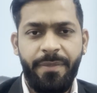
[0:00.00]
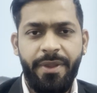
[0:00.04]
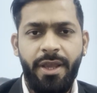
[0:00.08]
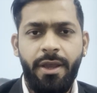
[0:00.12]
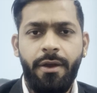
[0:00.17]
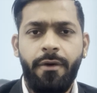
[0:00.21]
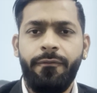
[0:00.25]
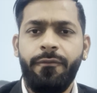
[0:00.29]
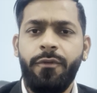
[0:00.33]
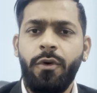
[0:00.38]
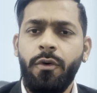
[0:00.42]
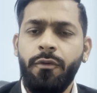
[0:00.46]

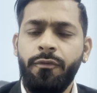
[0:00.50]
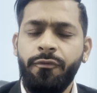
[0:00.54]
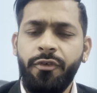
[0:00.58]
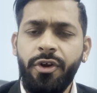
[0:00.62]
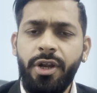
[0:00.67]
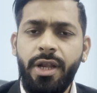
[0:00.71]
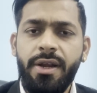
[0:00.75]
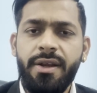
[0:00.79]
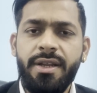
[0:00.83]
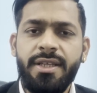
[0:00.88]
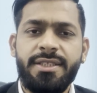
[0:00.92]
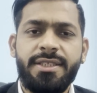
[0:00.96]
For
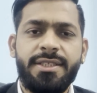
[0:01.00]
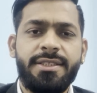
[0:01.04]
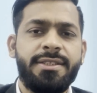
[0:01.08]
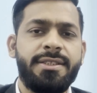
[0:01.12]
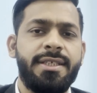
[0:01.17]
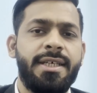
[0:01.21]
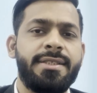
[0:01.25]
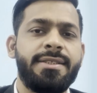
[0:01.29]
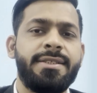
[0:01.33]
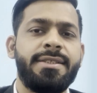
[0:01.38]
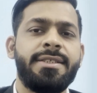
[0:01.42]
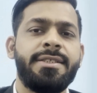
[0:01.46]
what reasons
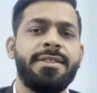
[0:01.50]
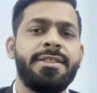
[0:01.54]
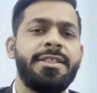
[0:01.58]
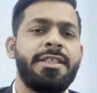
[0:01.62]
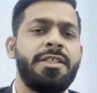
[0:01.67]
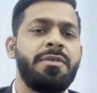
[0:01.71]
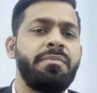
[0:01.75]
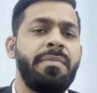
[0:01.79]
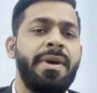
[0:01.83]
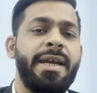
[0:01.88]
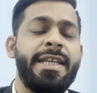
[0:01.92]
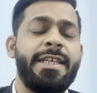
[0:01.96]
a citizen
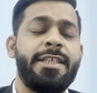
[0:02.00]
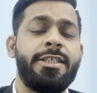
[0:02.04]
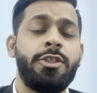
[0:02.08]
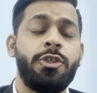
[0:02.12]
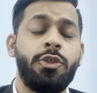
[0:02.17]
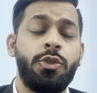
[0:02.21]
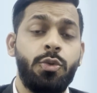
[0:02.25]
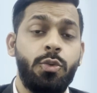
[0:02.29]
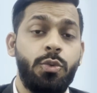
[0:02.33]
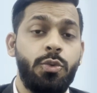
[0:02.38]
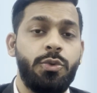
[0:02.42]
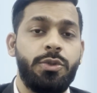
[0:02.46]
might
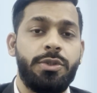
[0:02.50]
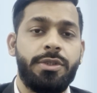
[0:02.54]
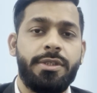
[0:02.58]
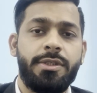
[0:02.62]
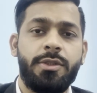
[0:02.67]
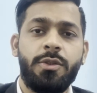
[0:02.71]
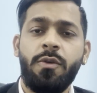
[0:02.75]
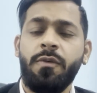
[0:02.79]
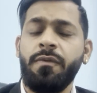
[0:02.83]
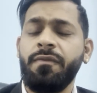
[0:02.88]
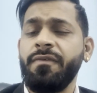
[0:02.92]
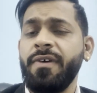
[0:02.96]
choose
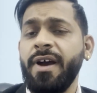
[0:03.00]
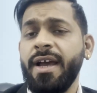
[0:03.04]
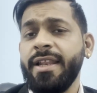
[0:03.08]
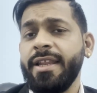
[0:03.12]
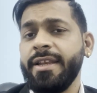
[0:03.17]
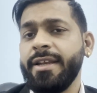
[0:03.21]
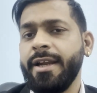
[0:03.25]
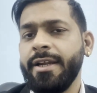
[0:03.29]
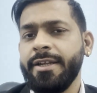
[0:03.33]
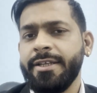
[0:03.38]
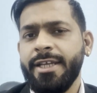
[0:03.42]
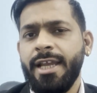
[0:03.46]
to file an
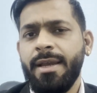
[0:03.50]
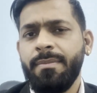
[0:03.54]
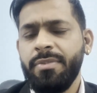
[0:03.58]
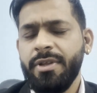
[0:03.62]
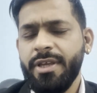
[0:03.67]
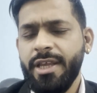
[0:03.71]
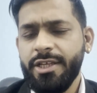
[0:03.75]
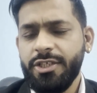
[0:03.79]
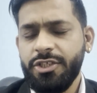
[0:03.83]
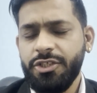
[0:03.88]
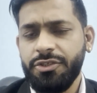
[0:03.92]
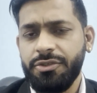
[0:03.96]
RTI
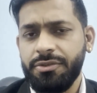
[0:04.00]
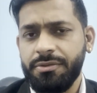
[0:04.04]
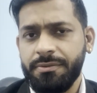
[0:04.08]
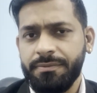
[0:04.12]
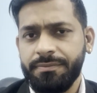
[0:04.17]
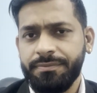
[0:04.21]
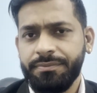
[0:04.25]
application?